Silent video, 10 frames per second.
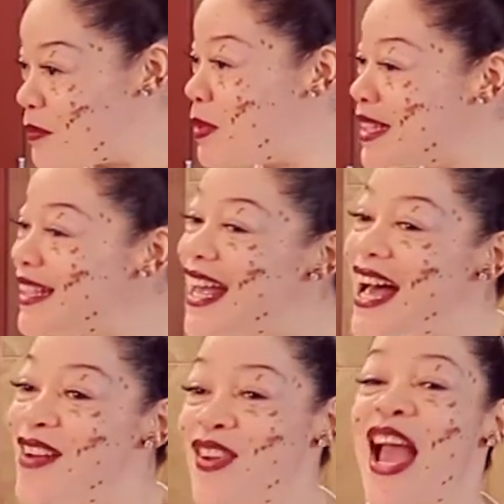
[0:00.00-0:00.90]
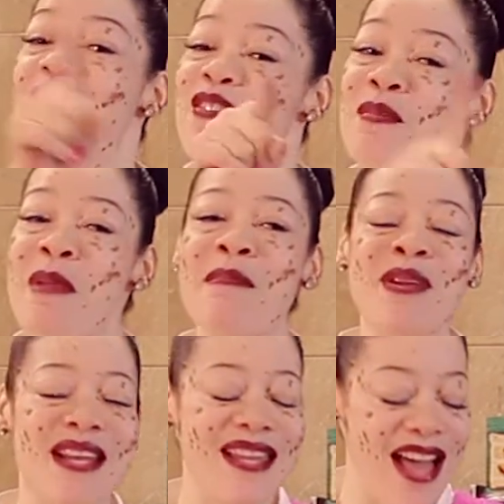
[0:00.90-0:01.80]
Got to put the love. You got to
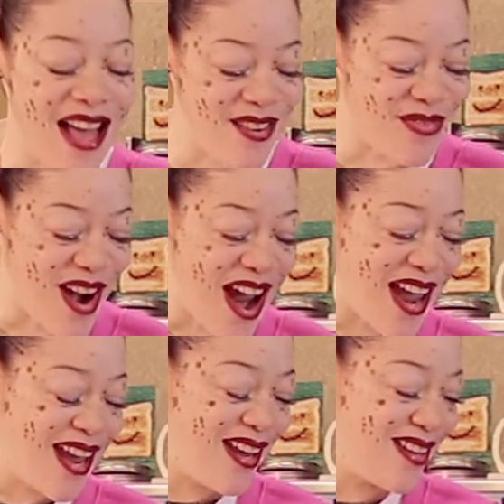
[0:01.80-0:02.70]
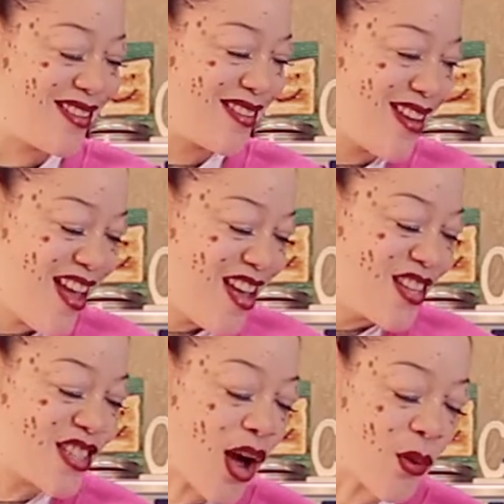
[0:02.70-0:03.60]
remember the love, right?
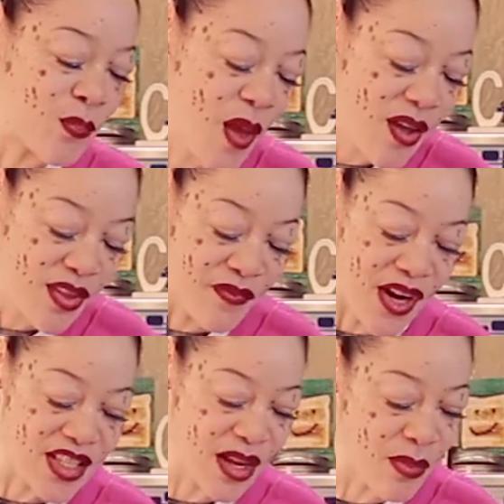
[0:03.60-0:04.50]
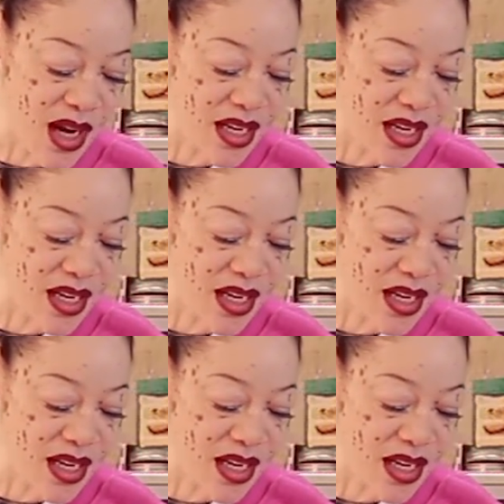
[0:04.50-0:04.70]
So the first thing we're